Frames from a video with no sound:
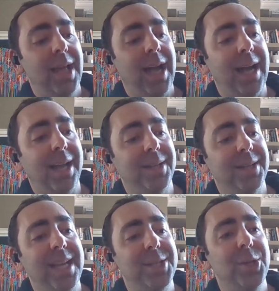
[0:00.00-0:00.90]

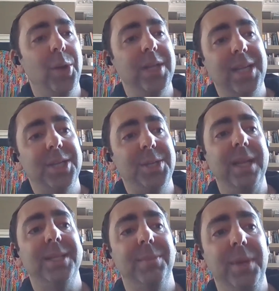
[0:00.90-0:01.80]
And it's not until you
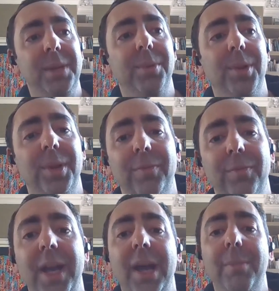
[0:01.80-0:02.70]
speak to people and
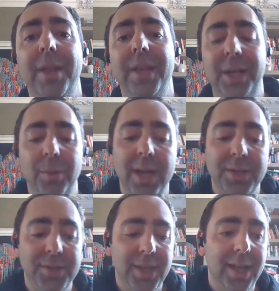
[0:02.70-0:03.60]
find out about their
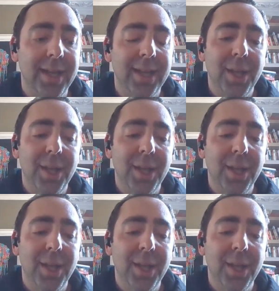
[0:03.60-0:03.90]
careers that